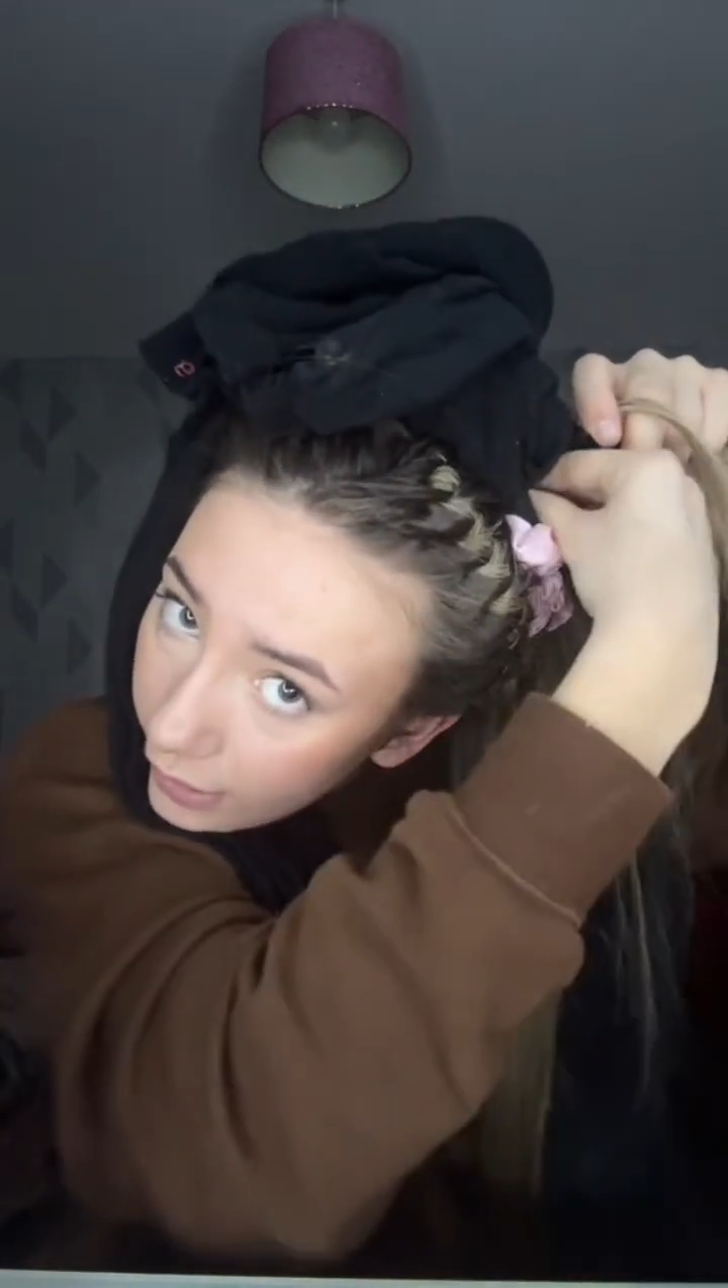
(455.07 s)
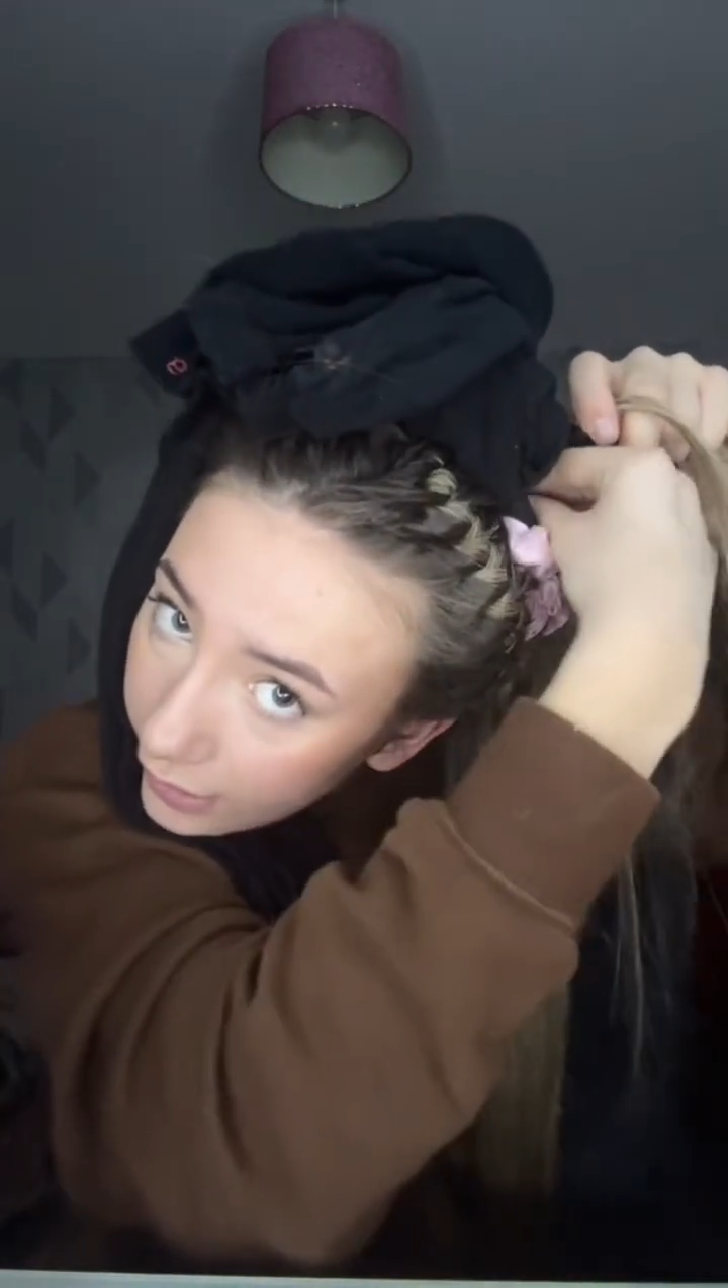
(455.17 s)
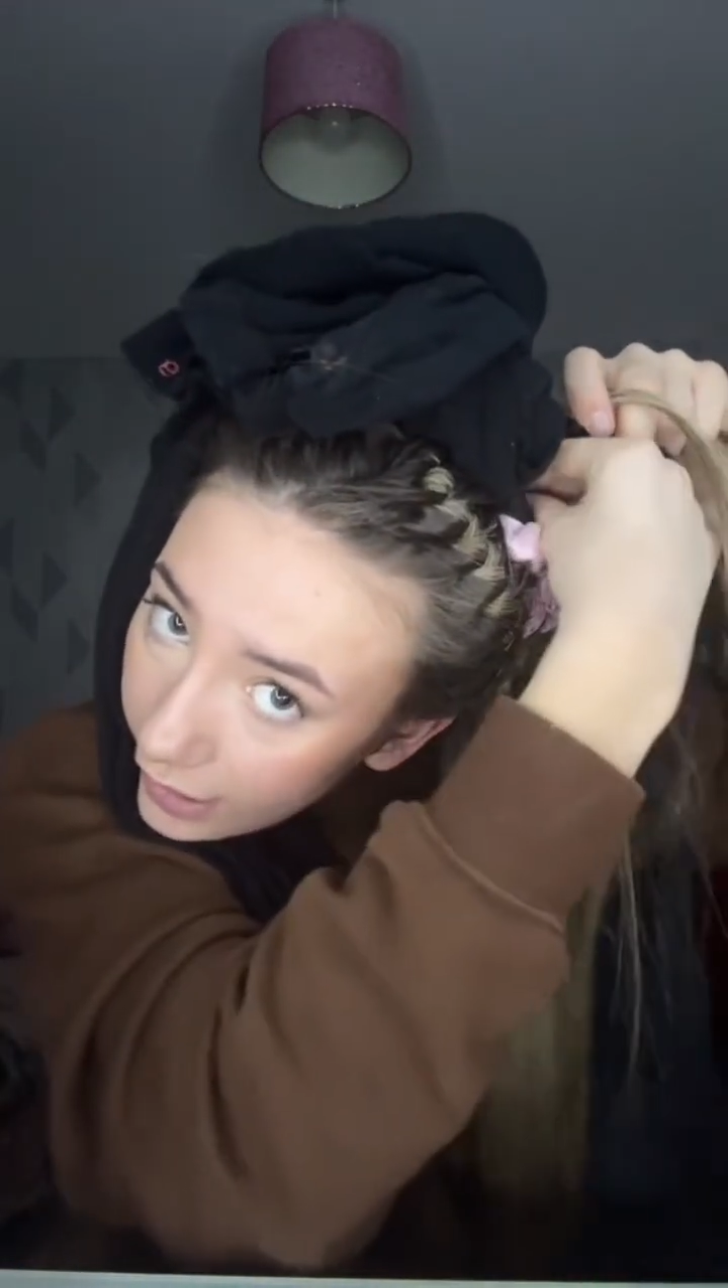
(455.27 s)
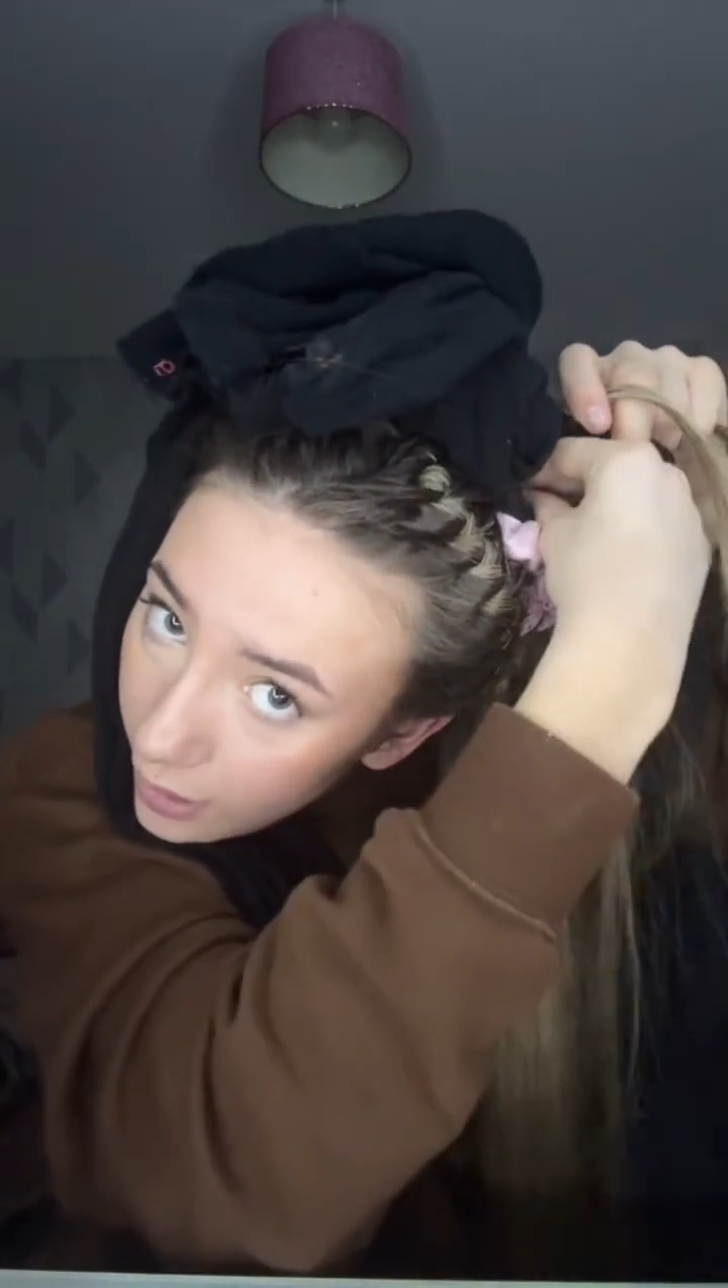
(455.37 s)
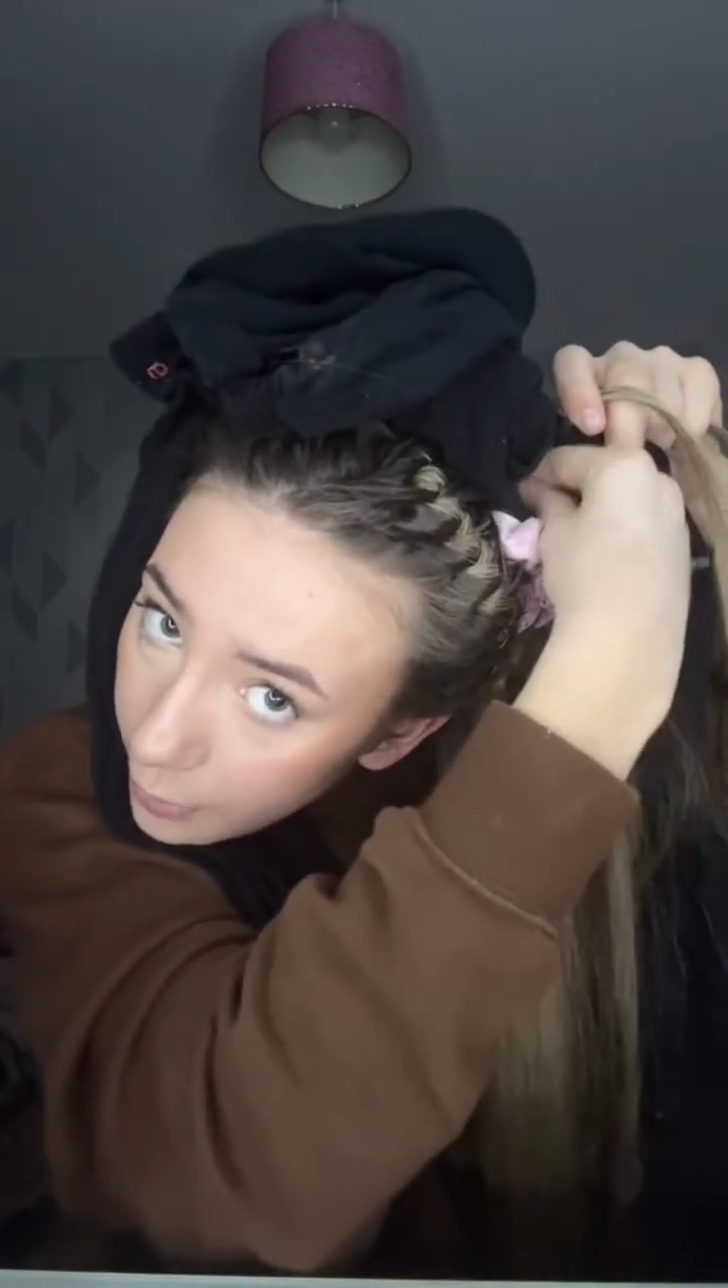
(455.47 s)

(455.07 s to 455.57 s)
I'll get a